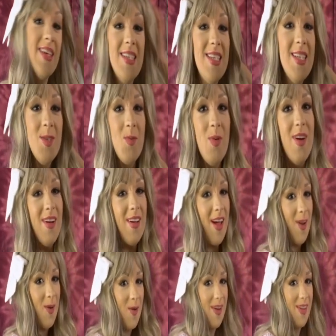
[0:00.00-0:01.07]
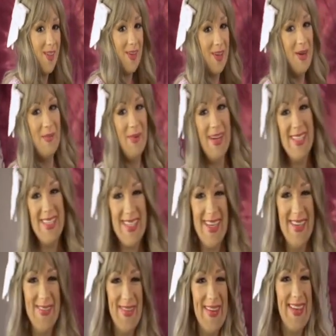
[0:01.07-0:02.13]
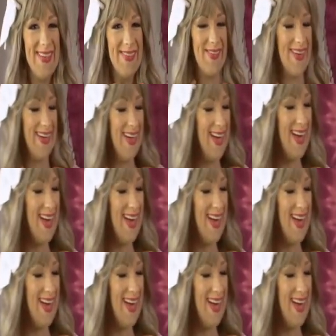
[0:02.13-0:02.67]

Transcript: this is weird. I don't want to look at myself anymore.